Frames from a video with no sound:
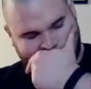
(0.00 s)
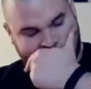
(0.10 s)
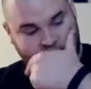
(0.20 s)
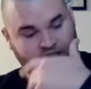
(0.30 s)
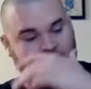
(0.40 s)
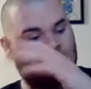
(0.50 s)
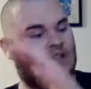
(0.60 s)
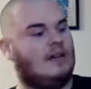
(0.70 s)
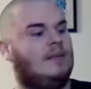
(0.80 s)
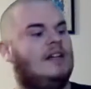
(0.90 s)
So how
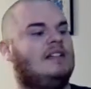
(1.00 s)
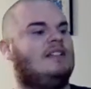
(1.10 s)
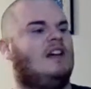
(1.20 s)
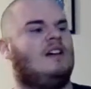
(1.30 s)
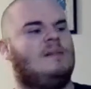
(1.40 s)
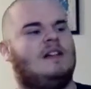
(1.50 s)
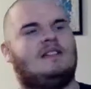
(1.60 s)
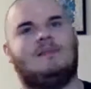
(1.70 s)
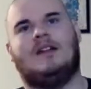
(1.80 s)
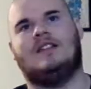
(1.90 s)
about I talk about some
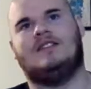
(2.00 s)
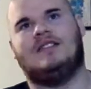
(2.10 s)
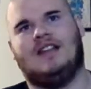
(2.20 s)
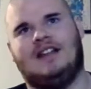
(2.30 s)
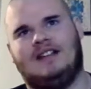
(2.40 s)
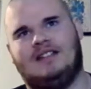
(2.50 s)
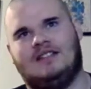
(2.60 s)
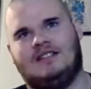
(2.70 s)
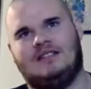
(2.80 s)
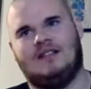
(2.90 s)
other
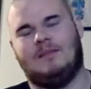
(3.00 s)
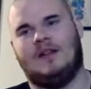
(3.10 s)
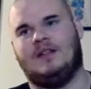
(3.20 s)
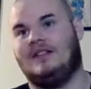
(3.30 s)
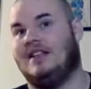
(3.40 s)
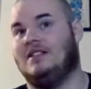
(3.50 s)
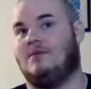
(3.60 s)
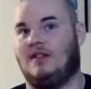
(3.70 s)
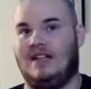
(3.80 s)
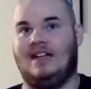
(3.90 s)
things
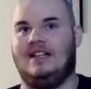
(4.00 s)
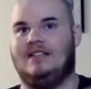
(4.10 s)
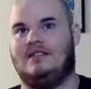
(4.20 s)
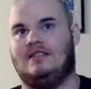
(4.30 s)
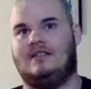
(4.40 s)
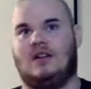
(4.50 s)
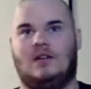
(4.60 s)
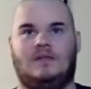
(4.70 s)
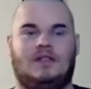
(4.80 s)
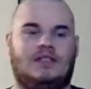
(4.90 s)
relating to Star
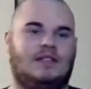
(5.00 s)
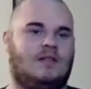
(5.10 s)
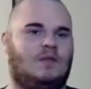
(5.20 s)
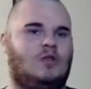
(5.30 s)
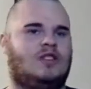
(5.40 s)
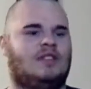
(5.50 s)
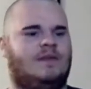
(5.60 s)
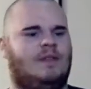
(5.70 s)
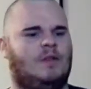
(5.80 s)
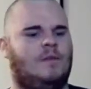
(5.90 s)
versus the Forces of
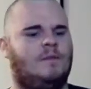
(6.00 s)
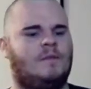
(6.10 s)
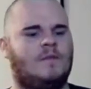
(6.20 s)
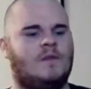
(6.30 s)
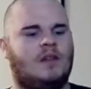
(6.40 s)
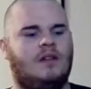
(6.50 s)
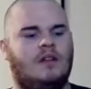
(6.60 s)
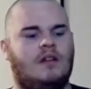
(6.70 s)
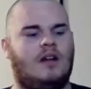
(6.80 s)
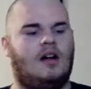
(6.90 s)
Evil.
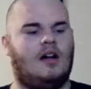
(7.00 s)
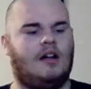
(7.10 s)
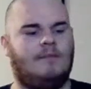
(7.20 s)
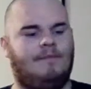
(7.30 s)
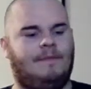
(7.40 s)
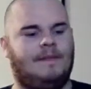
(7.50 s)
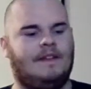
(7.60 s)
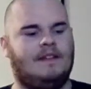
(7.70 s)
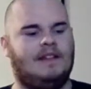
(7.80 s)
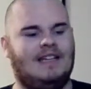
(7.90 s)

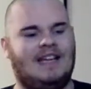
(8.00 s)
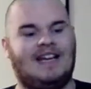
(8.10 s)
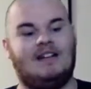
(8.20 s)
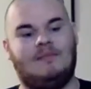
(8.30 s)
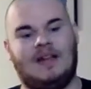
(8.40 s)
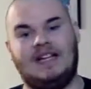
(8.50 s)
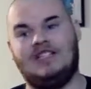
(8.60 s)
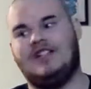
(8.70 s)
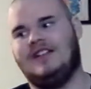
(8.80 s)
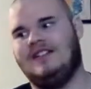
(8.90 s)
The
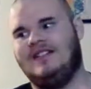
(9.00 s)
animation